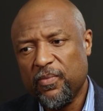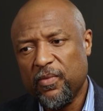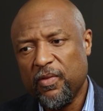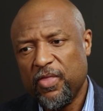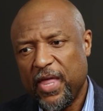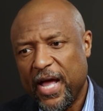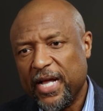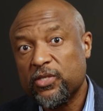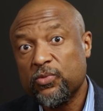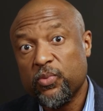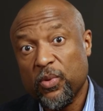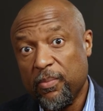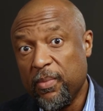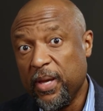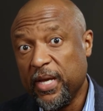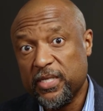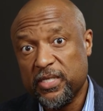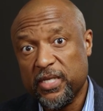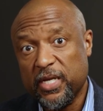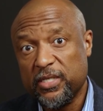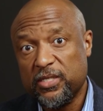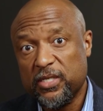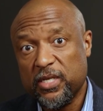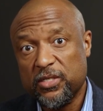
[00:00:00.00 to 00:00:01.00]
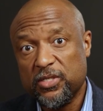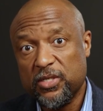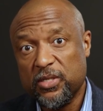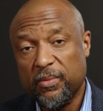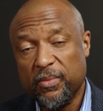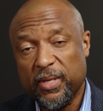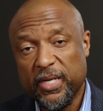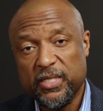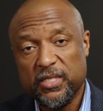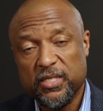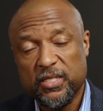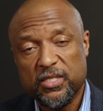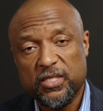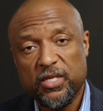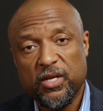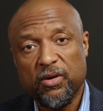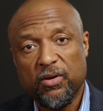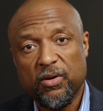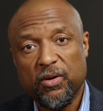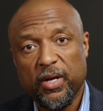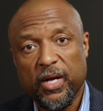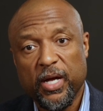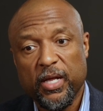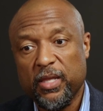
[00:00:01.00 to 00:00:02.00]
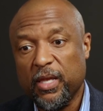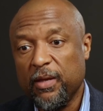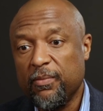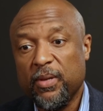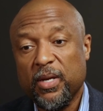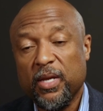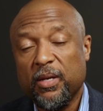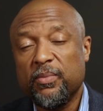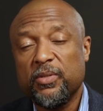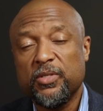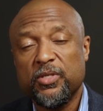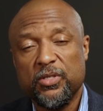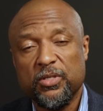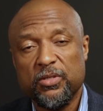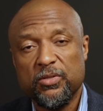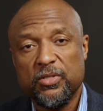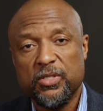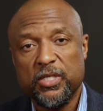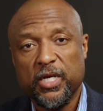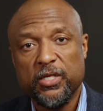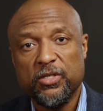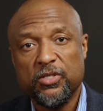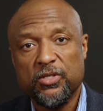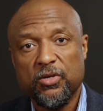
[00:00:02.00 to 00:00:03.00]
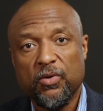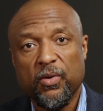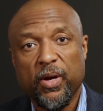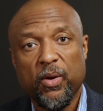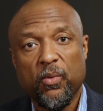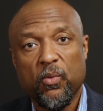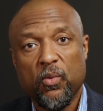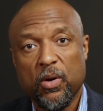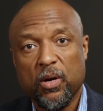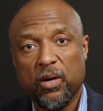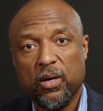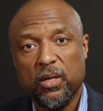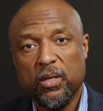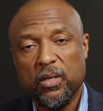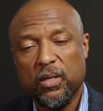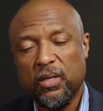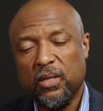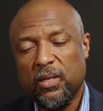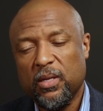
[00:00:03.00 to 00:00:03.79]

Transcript: And that's what makes that such an amazing center, and they've been able to do such great work.